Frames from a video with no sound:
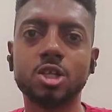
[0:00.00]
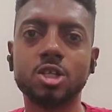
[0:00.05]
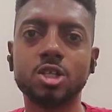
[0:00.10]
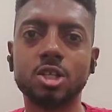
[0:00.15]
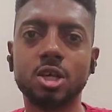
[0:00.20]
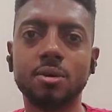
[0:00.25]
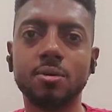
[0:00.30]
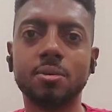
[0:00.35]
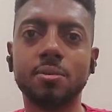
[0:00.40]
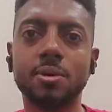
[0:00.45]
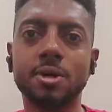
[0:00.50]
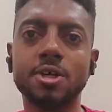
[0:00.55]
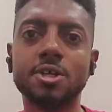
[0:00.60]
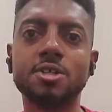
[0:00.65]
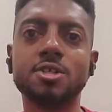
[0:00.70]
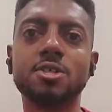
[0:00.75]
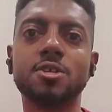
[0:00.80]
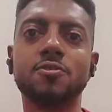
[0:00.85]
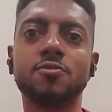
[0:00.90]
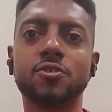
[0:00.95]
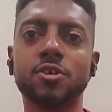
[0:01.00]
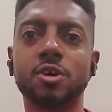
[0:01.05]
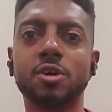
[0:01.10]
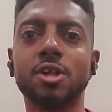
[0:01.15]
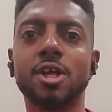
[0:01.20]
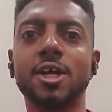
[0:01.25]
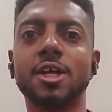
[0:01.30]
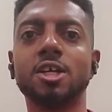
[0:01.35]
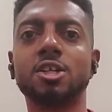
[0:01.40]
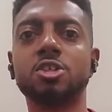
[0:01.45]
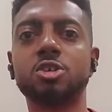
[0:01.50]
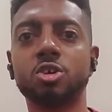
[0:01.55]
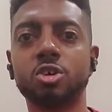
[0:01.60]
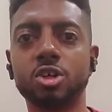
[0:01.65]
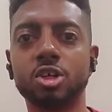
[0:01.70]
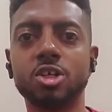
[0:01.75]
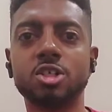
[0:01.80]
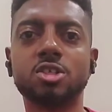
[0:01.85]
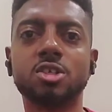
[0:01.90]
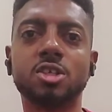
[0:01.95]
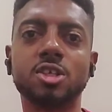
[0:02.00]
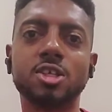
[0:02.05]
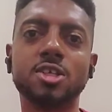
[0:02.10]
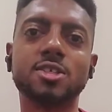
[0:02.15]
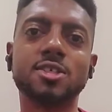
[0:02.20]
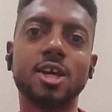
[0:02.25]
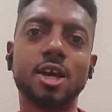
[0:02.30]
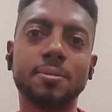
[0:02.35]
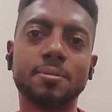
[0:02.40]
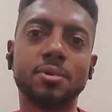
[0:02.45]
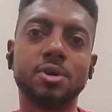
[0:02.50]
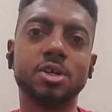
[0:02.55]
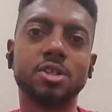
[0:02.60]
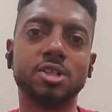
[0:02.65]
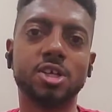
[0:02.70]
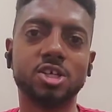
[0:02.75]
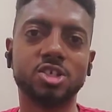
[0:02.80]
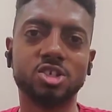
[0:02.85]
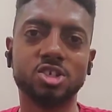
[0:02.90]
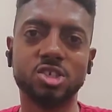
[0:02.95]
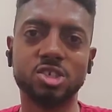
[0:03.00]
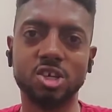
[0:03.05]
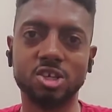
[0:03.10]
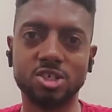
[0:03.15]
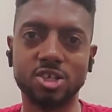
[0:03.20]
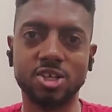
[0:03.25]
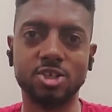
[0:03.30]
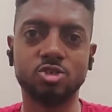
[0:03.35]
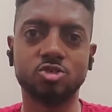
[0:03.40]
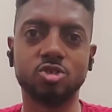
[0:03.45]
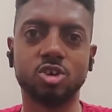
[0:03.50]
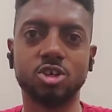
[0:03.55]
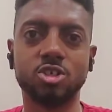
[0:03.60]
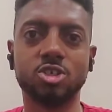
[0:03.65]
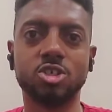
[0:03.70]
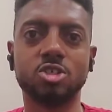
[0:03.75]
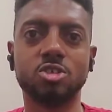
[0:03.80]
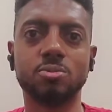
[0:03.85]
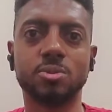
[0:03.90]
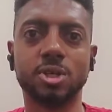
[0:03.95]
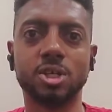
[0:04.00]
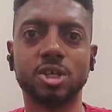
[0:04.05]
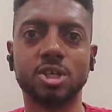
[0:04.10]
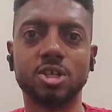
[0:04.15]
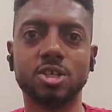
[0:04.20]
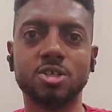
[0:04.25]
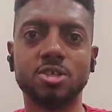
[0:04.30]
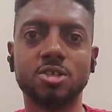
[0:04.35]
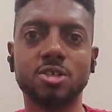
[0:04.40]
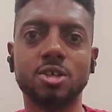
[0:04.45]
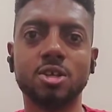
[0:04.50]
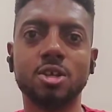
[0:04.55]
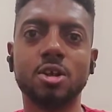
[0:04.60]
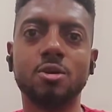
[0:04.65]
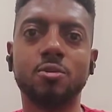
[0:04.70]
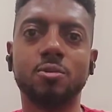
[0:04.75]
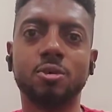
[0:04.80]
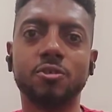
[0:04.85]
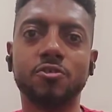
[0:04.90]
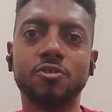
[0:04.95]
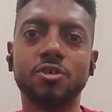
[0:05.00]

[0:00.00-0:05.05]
Some of us feel like turning into these type of addictions, such as drugs, is because we